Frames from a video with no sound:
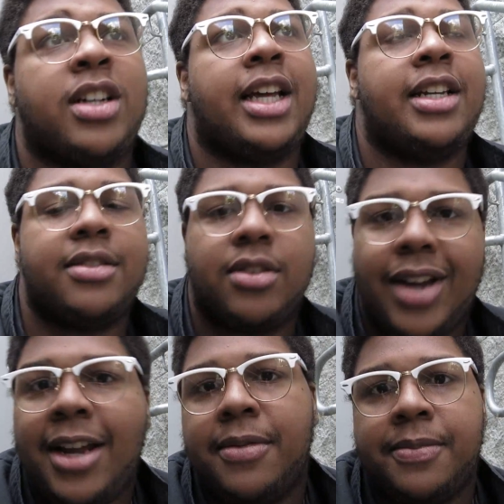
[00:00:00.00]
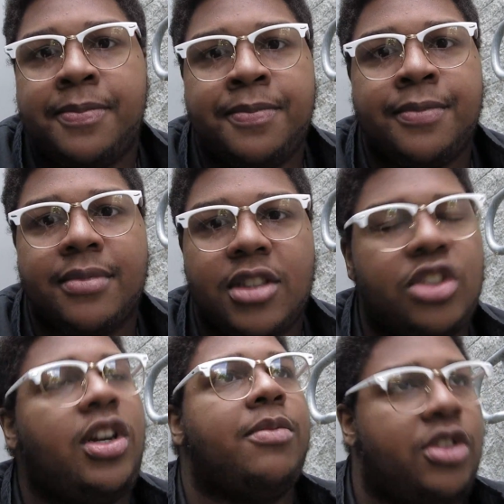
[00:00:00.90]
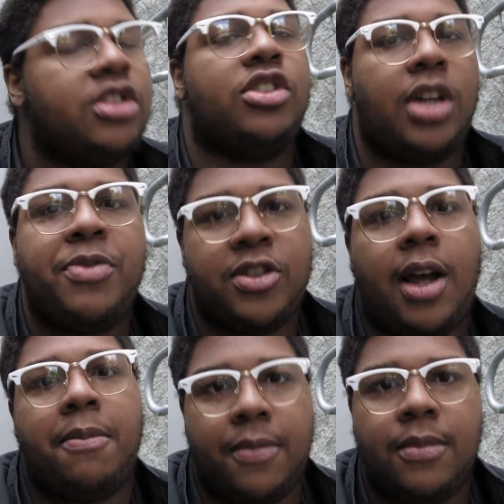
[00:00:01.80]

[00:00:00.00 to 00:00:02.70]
that is, okay? Let's chop this up.